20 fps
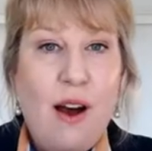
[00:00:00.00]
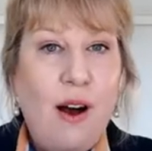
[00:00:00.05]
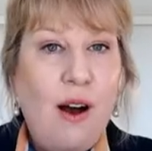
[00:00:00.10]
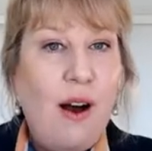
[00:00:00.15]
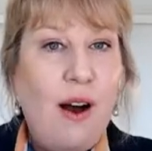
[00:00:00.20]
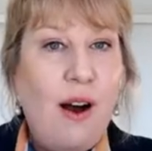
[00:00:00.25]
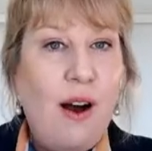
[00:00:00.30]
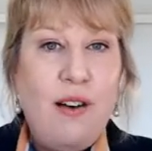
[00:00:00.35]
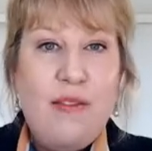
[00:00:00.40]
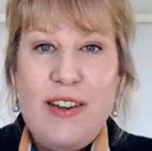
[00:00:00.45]

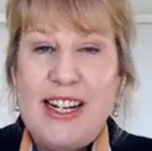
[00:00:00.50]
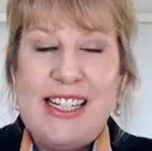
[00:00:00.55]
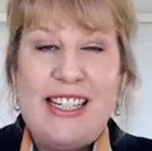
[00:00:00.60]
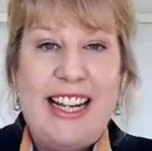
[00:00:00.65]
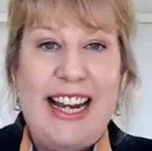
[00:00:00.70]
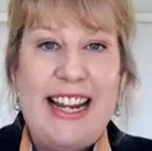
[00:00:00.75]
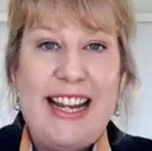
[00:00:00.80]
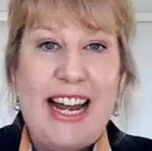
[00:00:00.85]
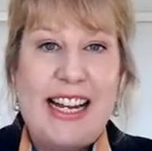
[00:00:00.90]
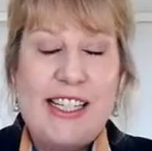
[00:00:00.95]

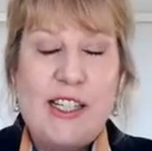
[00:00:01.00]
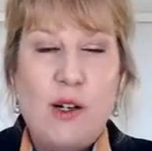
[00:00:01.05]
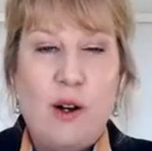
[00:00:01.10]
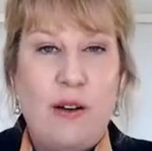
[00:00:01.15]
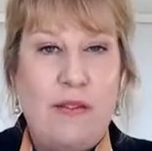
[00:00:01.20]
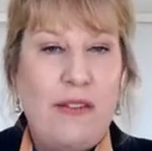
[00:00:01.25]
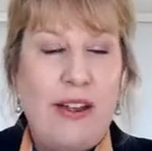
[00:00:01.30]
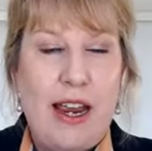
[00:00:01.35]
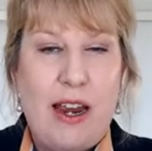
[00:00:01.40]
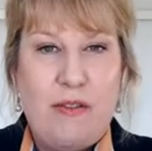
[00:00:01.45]
Obviously, that's
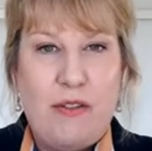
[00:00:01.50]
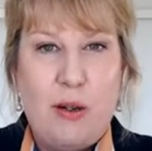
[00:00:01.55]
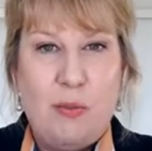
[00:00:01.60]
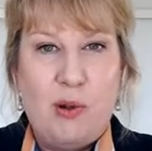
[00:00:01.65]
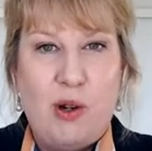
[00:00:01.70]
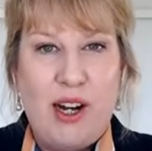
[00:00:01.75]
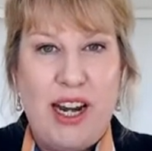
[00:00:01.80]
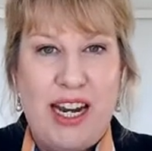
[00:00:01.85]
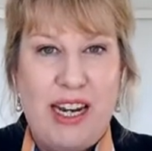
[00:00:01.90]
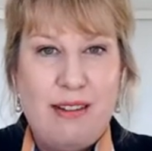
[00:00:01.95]
not for
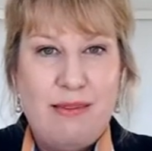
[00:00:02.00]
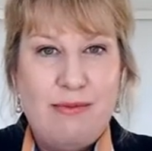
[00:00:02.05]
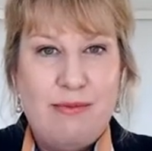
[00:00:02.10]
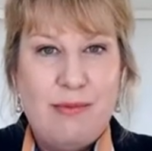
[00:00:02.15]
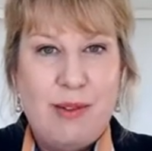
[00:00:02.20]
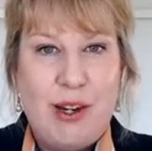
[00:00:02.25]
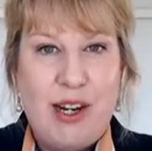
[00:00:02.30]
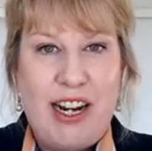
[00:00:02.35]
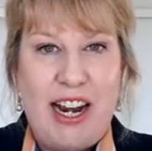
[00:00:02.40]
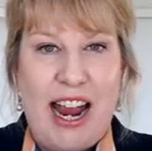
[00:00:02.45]
everybody,
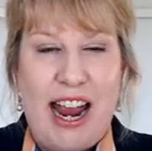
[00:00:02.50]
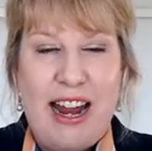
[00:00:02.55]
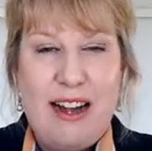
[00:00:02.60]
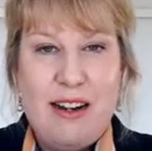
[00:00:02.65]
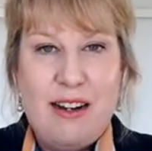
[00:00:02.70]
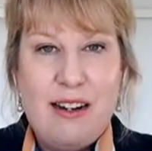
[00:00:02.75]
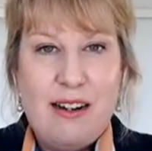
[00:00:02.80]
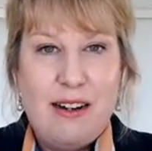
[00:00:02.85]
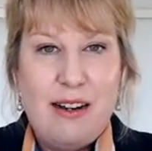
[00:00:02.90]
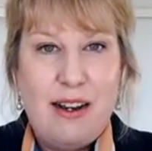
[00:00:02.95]

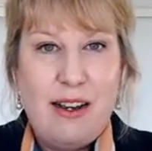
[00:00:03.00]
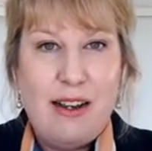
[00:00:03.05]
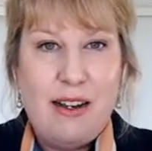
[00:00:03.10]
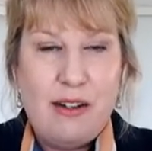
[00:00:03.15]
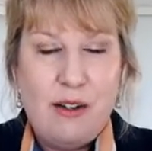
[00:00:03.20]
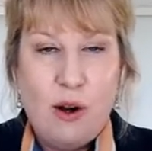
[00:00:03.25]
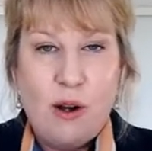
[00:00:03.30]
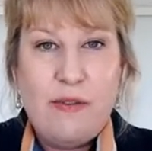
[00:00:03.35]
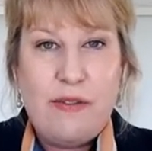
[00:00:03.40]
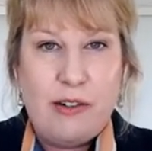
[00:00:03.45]
okay?
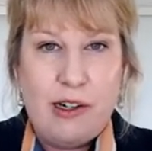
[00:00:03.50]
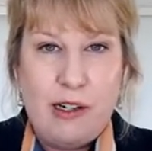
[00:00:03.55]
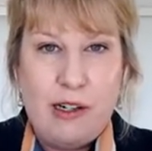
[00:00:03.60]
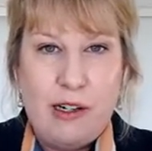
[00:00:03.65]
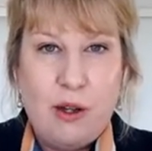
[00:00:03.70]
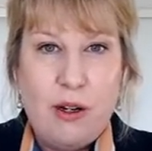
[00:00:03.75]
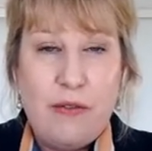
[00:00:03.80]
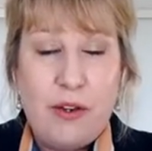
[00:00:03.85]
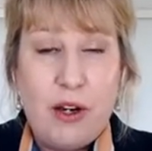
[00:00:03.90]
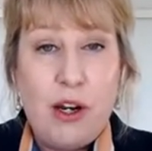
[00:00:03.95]
Not for a
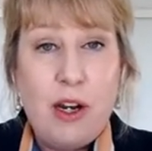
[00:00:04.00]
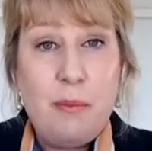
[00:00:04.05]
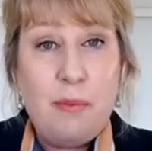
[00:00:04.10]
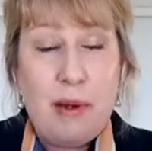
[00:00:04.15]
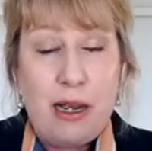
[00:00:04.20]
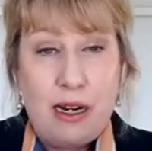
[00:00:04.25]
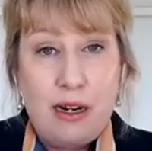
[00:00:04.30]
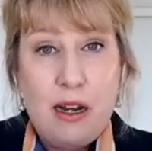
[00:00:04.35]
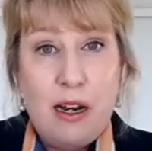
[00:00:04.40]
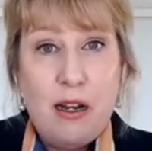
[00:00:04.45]
lot of you,
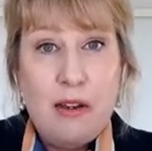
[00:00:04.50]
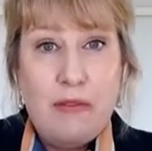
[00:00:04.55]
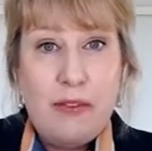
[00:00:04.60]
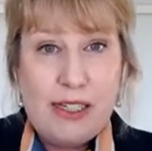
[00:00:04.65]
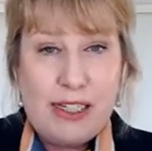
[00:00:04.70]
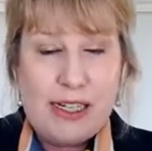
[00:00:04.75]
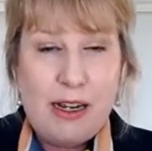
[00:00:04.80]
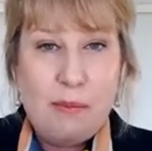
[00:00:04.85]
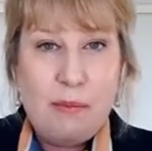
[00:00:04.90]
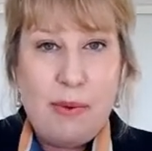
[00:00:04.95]
but
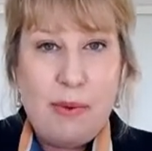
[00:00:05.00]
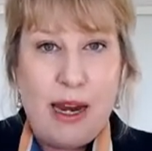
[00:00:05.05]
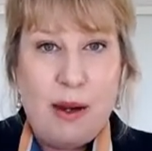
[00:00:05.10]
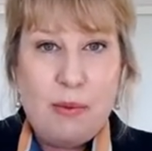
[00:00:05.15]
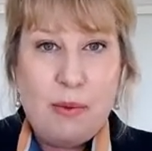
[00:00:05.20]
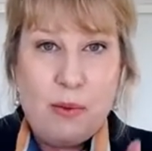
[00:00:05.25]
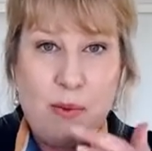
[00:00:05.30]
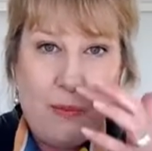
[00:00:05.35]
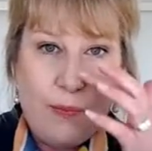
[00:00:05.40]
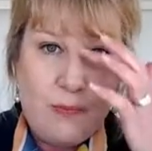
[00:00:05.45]
for some
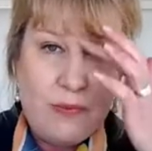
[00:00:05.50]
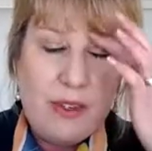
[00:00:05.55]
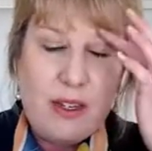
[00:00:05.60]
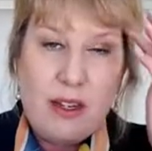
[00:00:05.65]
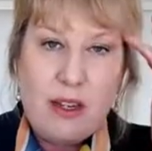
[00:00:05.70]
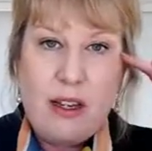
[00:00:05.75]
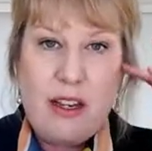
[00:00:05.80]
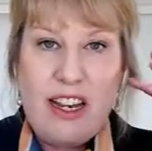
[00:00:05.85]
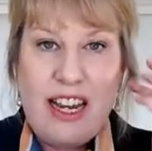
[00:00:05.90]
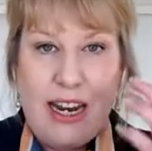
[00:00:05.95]
people,
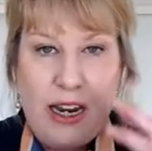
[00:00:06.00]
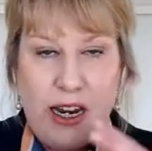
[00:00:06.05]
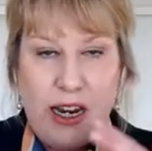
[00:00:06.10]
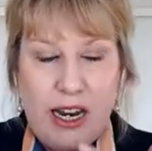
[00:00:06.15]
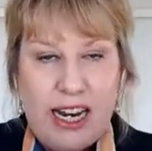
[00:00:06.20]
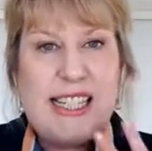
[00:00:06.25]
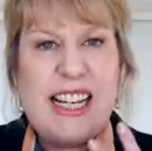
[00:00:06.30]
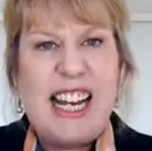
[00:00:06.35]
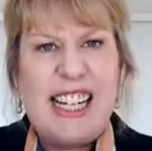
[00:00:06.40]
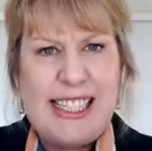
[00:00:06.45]

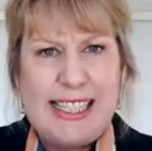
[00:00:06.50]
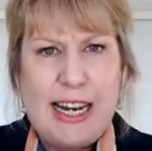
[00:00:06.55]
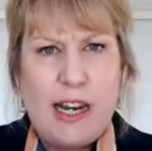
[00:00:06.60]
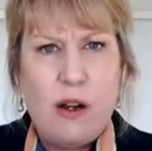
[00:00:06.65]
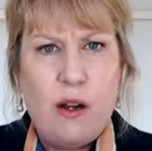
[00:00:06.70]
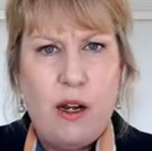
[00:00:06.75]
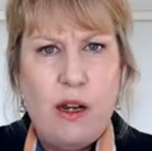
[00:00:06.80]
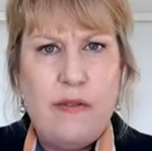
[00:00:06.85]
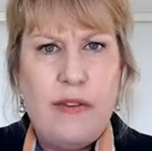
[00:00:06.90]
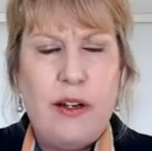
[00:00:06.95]
it does
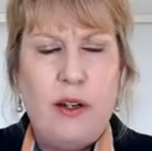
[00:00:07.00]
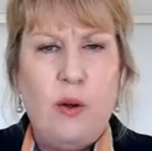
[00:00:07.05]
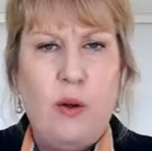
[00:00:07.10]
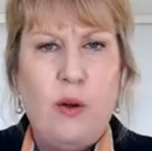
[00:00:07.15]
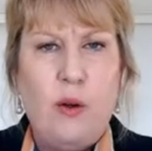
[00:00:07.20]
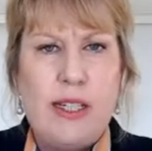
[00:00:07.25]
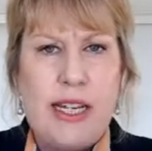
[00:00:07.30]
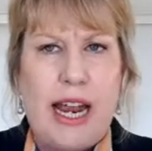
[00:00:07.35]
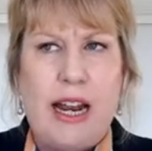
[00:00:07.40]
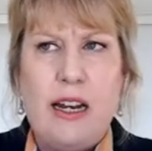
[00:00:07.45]
get
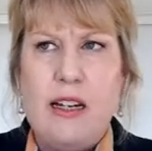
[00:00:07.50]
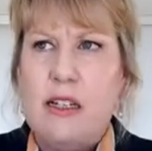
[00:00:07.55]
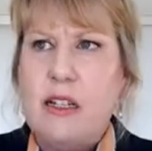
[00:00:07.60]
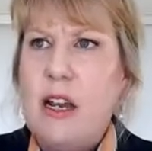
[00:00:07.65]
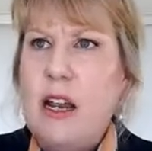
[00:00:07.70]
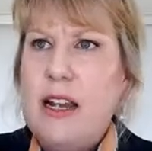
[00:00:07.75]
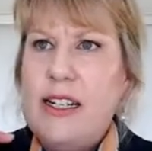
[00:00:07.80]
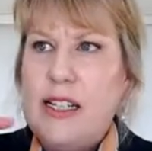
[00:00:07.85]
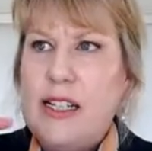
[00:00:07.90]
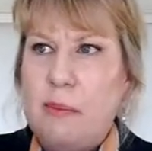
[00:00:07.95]
overlooked, and
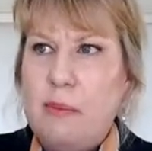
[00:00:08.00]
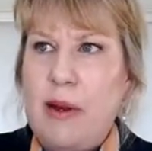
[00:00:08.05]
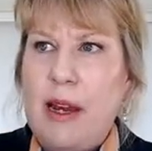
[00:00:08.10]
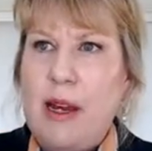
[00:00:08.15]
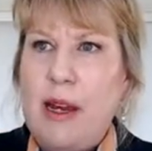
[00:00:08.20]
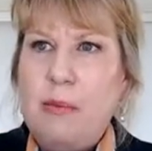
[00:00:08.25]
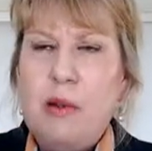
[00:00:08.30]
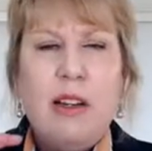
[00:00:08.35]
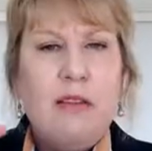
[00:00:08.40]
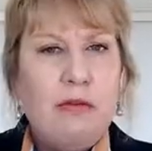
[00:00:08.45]
some
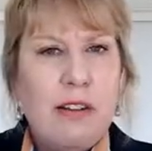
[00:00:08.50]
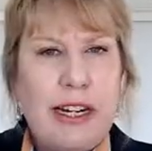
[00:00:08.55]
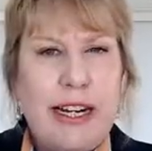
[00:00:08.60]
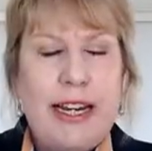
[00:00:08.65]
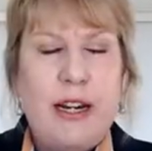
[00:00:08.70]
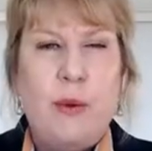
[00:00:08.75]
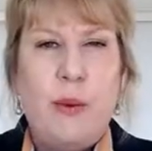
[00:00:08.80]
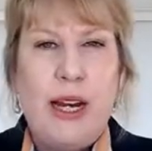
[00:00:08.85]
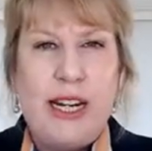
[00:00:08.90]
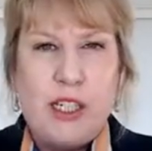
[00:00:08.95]
people are
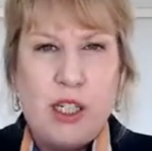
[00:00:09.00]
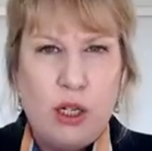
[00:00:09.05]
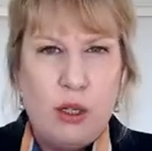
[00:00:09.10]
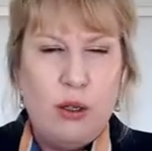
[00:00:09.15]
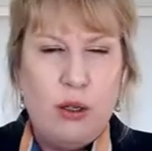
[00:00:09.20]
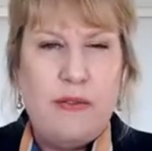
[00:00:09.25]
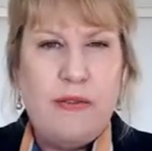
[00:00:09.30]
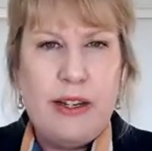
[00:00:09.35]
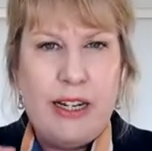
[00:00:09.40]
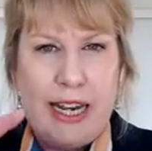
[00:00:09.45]
really quick to
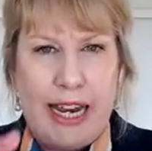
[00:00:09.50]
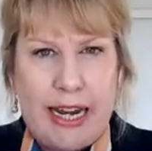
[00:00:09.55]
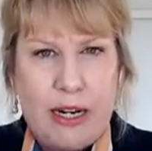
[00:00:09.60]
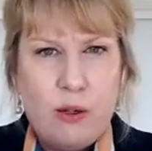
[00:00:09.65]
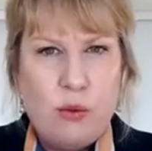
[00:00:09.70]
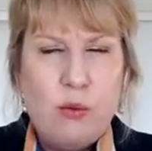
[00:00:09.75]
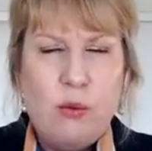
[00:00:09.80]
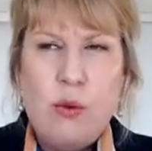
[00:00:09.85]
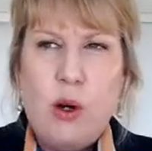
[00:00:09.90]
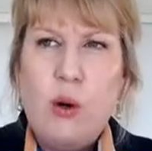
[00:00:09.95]
look for
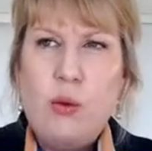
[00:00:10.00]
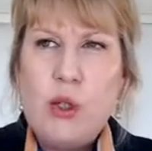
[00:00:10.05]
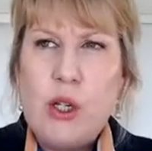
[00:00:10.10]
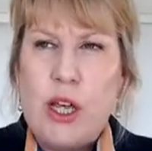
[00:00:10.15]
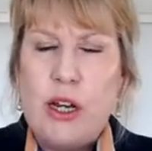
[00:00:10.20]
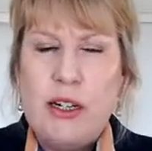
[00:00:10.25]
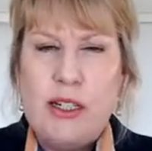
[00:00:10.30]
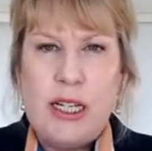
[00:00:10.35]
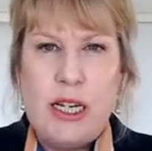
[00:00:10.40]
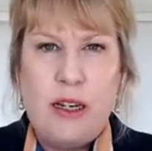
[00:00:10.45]
legal
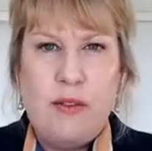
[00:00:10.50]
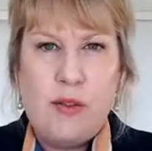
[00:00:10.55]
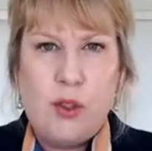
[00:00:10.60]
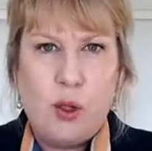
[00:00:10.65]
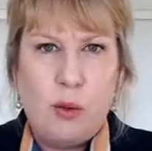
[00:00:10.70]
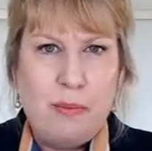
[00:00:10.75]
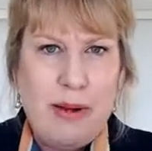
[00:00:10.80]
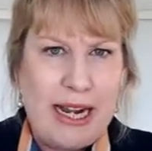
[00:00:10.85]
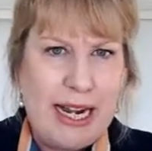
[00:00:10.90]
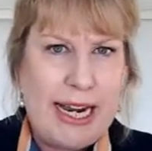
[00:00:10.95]
alternatives
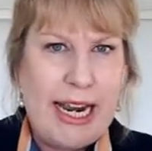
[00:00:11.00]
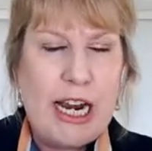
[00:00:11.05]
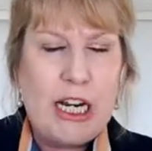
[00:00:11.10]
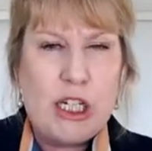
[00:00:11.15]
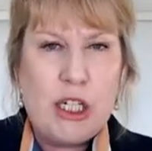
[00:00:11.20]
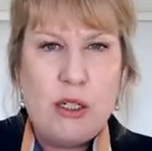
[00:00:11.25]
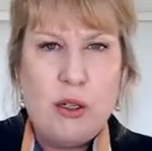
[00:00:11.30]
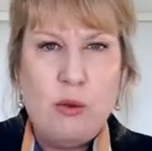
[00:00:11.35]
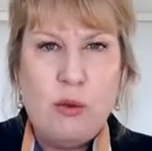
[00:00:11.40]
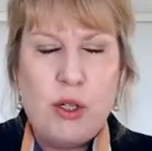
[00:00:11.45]
or
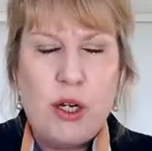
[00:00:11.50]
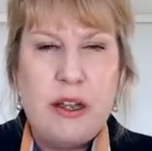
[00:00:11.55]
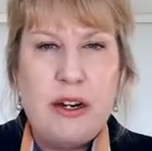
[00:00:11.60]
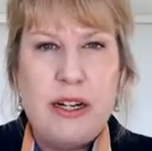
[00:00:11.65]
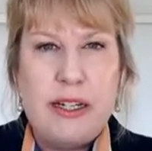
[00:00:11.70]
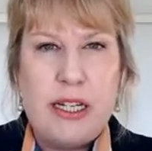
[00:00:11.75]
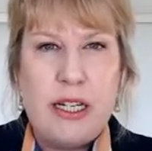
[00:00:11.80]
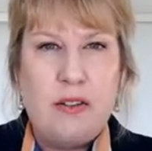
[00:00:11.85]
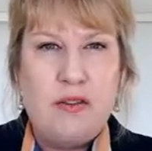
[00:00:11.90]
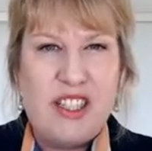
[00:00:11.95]
mediation
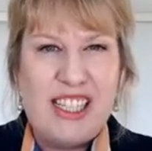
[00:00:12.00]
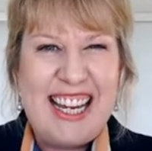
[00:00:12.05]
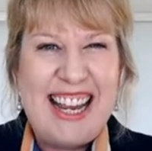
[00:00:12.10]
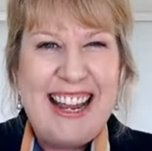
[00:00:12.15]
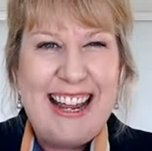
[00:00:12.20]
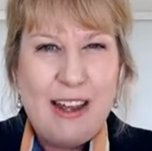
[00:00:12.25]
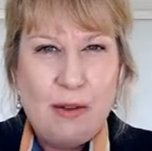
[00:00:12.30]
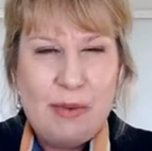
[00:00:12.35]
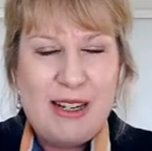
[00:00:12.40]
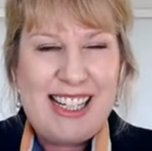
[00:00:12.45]
alternatives.
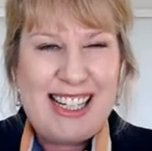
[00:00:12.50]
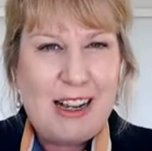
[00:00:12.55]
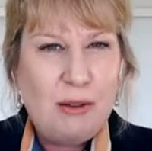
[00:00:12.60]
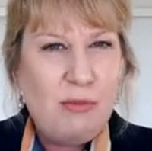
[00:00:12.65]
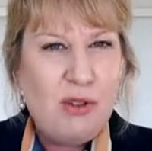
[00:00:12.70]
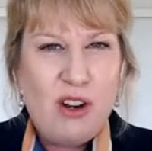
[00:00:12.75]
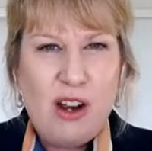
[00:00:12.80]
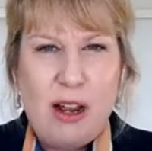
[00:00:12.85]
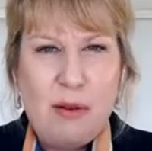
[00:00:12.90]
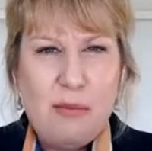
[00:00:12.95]
But
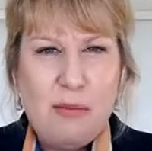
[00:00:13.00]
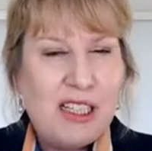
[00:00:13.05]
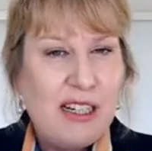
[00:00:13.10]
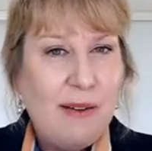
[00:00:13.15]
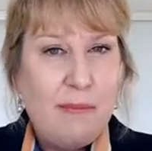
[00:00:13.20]
sometimes,